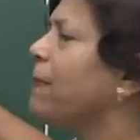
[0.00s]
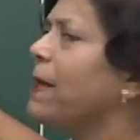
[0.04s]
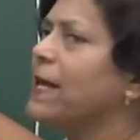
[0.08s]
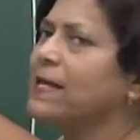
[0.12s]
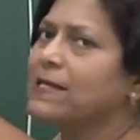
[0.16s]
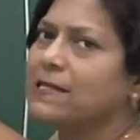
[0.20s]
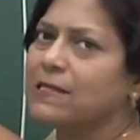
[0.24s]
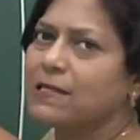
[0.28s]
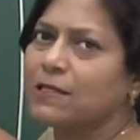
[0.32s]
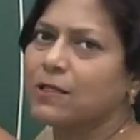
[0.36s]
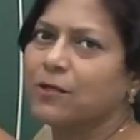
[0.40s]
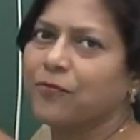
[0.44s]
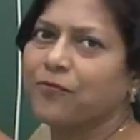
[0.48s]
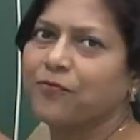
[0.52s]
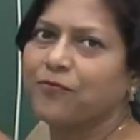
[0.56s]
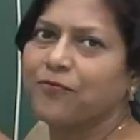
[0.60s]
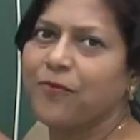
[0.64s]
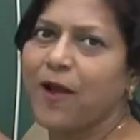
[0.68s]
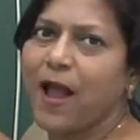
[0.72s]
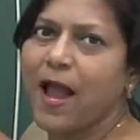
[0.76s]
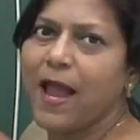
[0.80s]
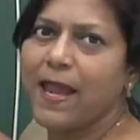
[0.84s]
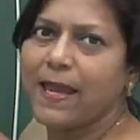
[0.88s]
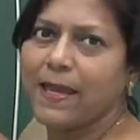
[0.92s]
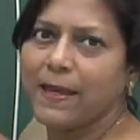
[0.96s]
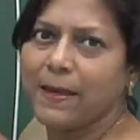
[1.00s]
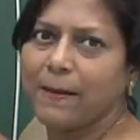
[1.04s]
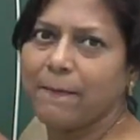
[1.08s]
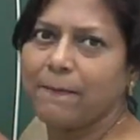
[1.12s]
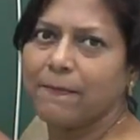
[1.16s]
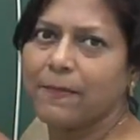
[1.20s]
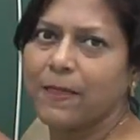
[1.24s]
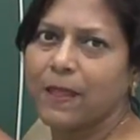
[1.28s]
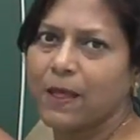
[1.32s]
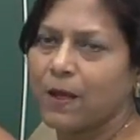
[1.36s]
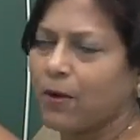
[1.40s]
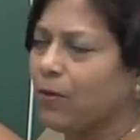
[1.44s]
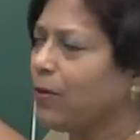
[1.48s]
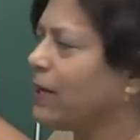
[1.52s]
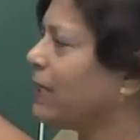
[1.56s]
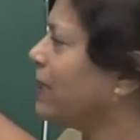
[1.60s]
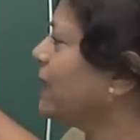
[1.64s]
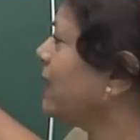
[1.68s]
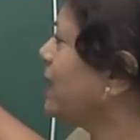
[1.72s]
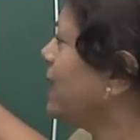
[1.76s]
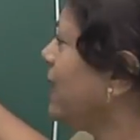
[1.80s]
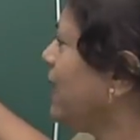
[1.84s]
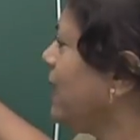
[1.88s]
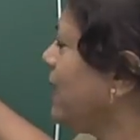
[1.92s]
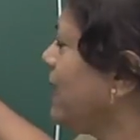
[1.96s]
us to find
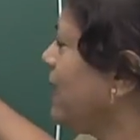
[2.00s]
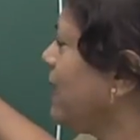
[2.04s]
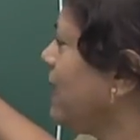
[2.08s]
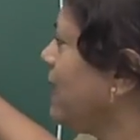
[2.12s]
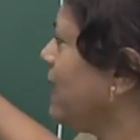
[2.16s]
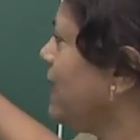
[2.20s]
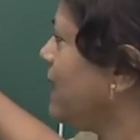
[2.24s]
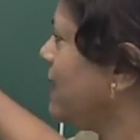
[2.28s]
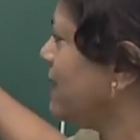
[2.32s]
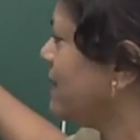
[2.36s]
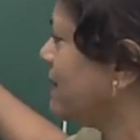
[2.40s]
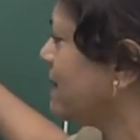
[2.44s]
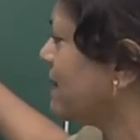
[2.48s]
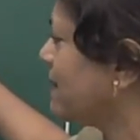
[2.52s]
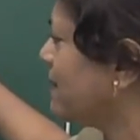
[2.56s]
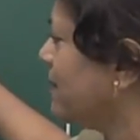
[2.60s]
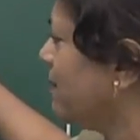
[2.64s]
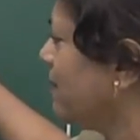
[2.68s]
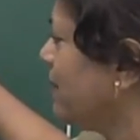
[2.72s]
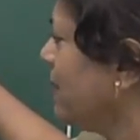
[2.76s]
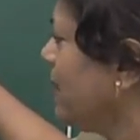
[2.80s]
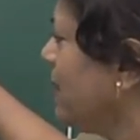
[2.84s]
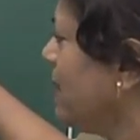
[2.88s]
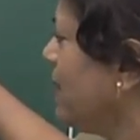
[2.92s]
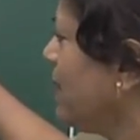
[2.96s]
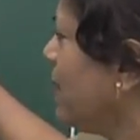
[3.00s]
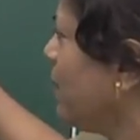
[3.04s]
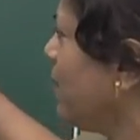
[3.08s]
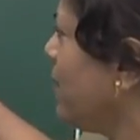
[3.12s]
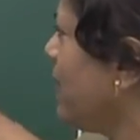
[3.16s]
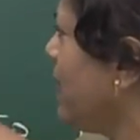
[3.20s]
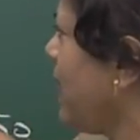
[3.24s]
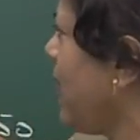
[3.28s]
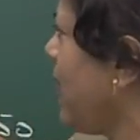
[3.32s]
what k is. When